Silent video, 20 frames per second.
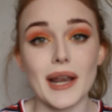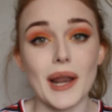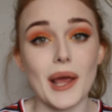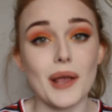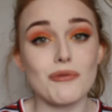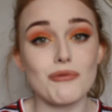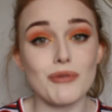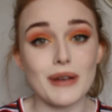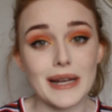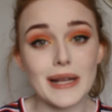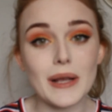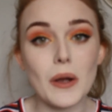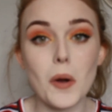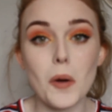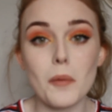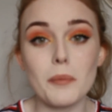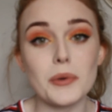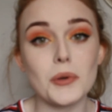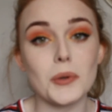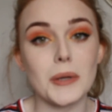and I really
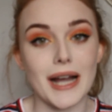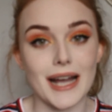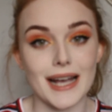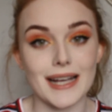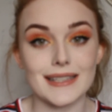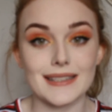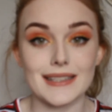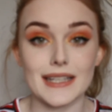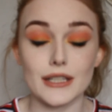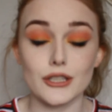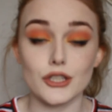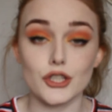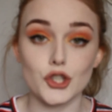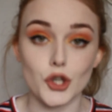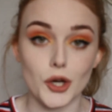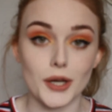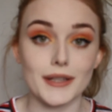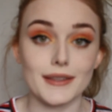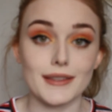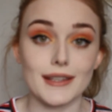hope you guys
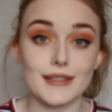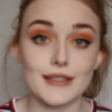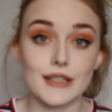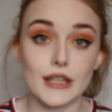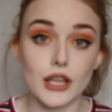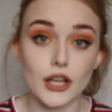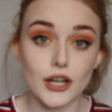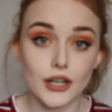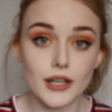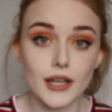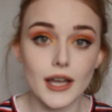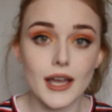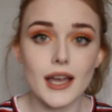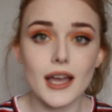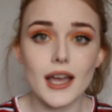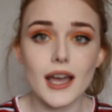enjoyed this look.